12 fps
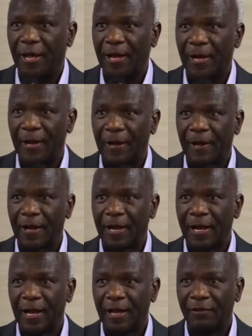
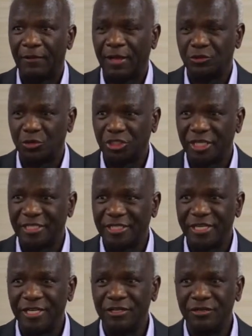Associate
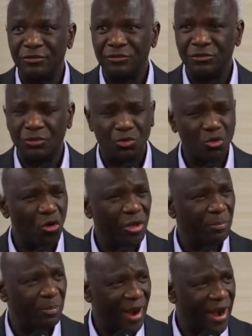Dean Roy
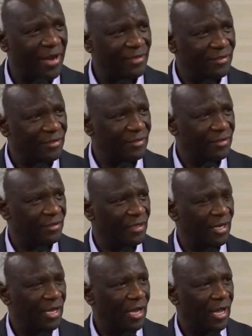Barnes
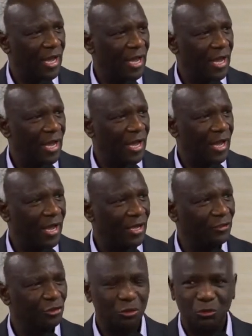
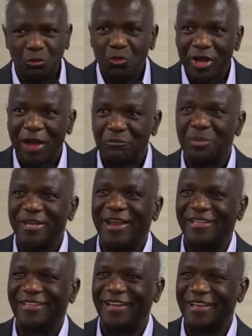would have been
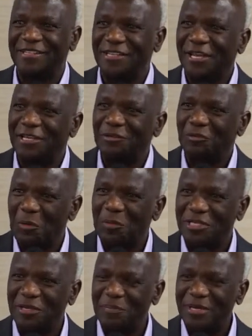at an executive
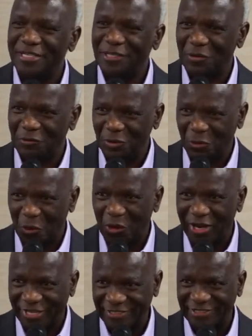committee meeting of the
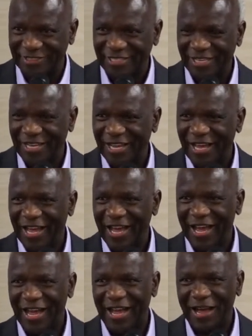college,
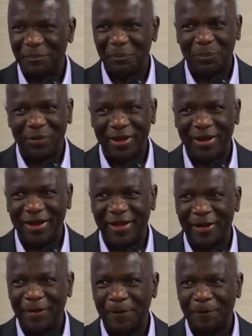but
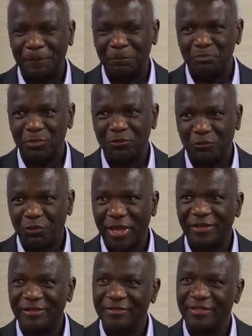
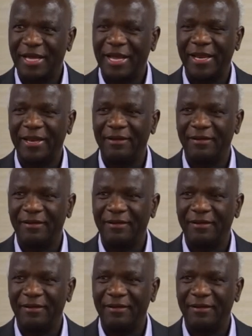felt that